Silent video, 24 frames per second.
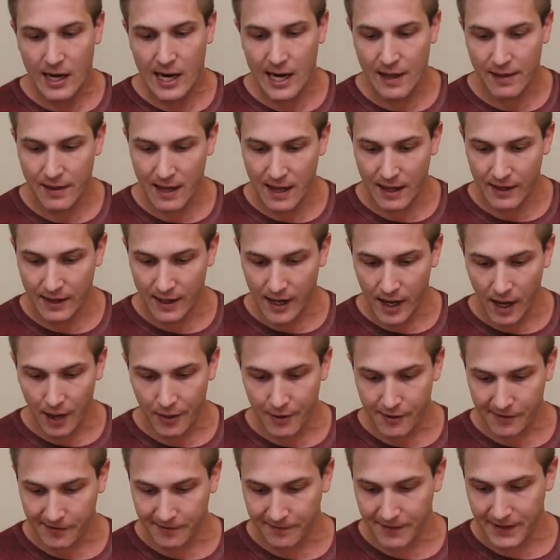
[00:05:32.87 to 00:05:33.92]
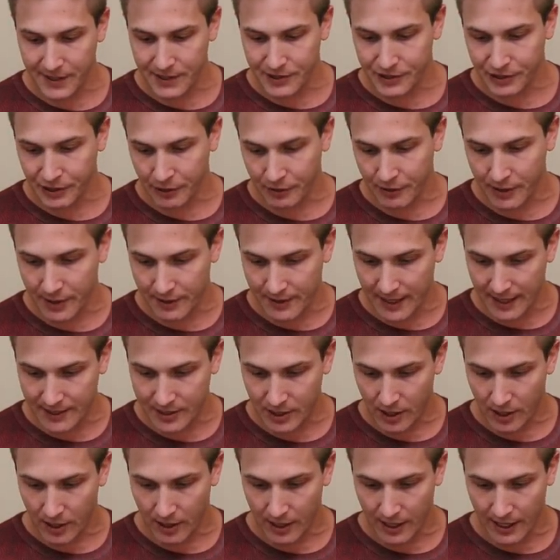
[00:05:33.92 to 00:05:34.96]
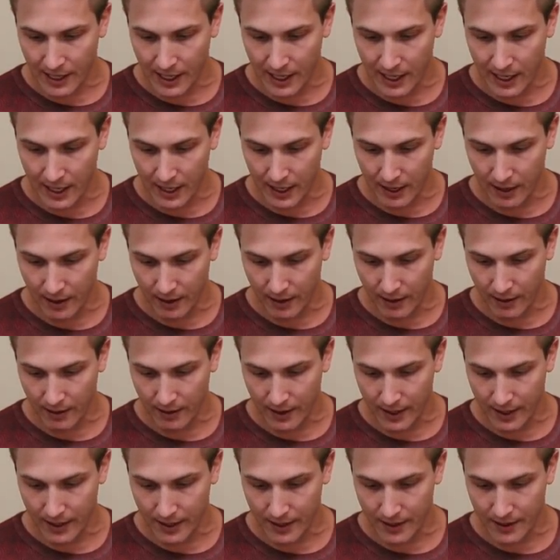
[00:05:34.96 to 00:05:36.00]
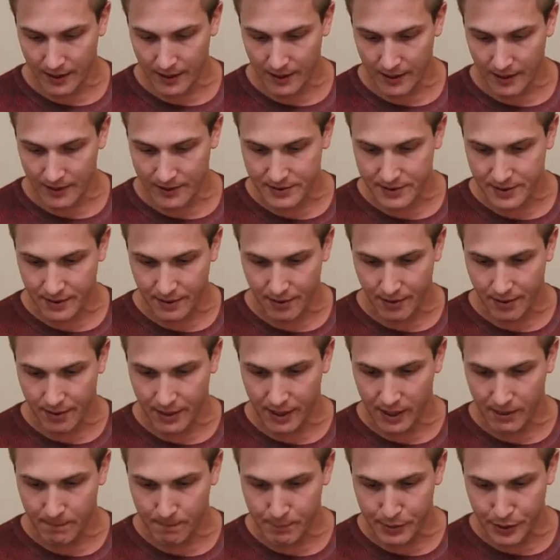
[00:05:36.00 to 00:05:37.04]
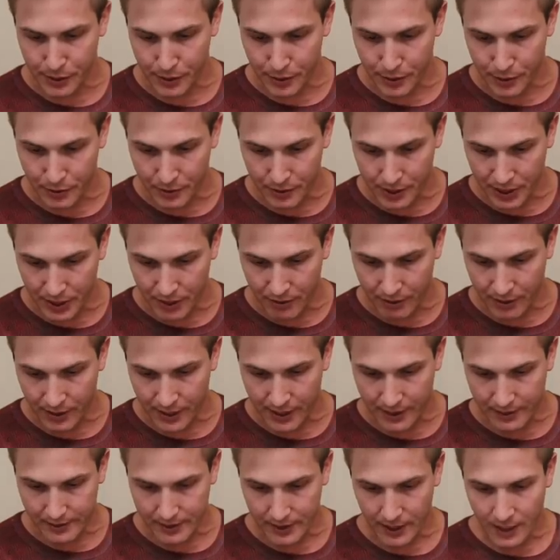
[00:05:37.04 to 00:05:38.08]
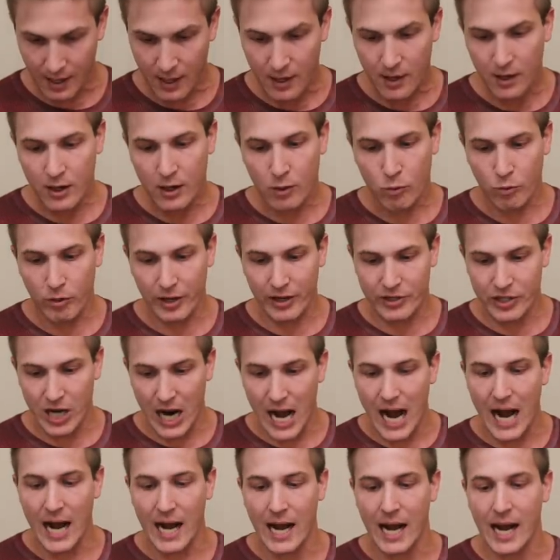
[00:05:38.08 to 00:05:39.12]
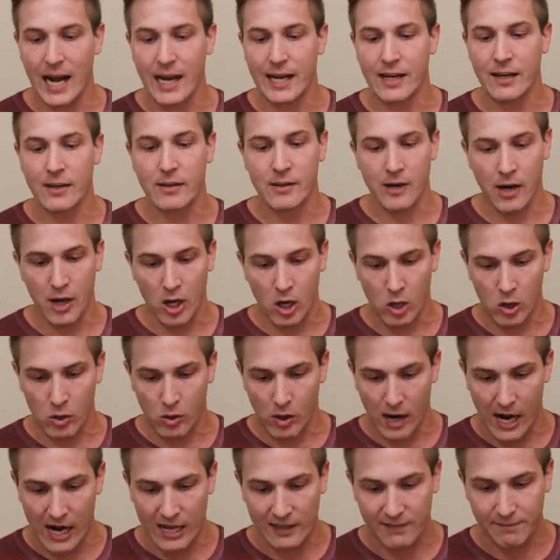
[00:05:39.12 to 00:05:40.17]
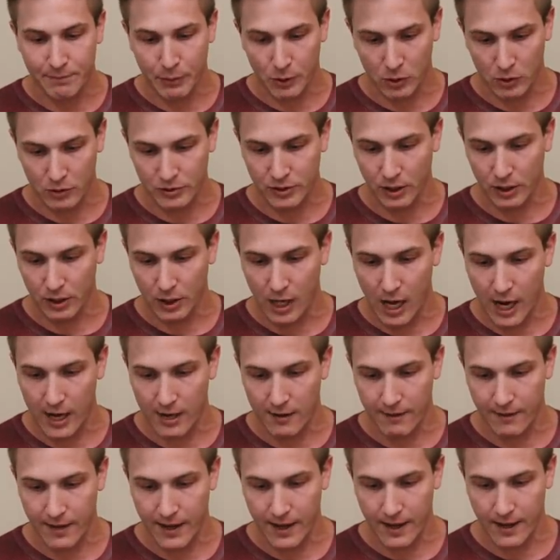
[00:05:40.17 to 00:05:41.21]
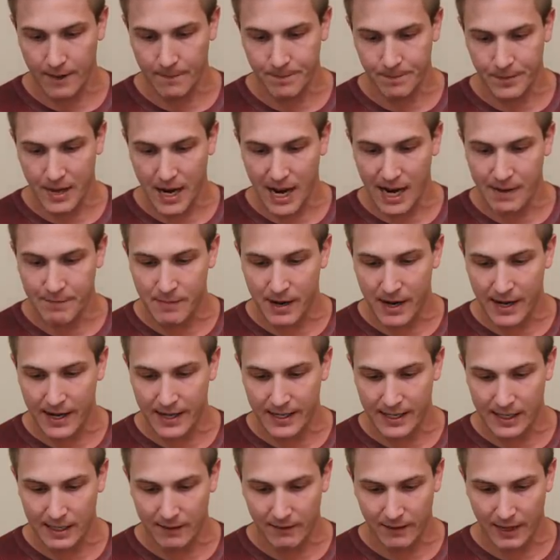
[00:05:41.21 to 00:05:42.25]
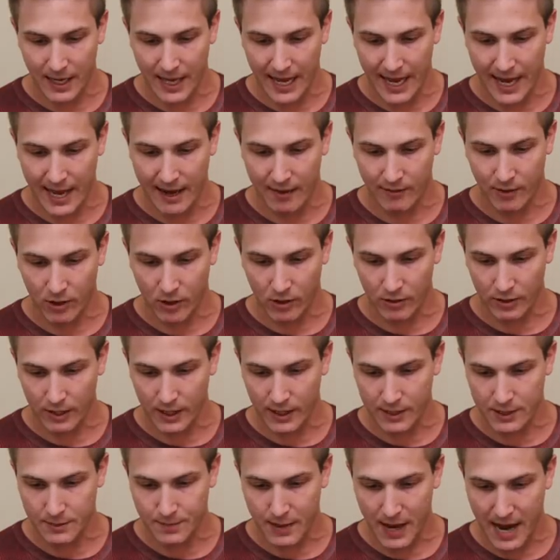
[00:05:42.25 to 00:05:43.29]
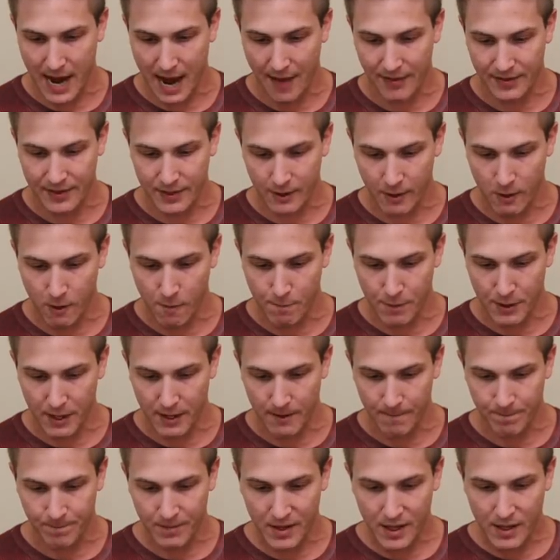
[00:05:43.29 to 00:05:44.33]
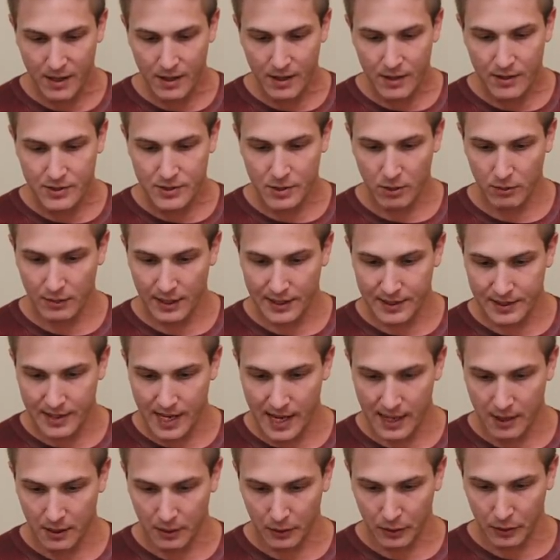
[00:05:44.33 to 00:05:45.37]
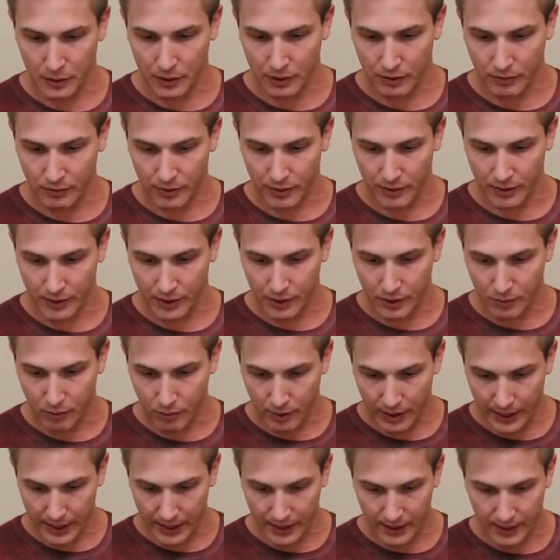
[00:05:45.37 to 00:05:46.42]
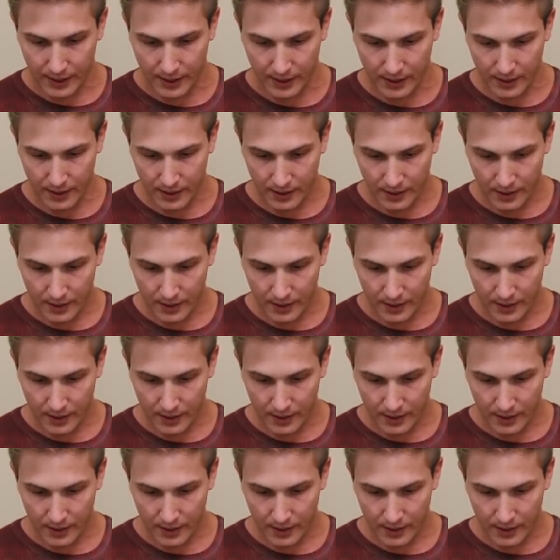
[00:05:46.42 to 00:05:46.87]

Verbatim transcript: And then the other PHY unit that's on here is the Buu unit, which I know I've pulled a lot of him. I might even have all of his paths open. So let's take a look really quick.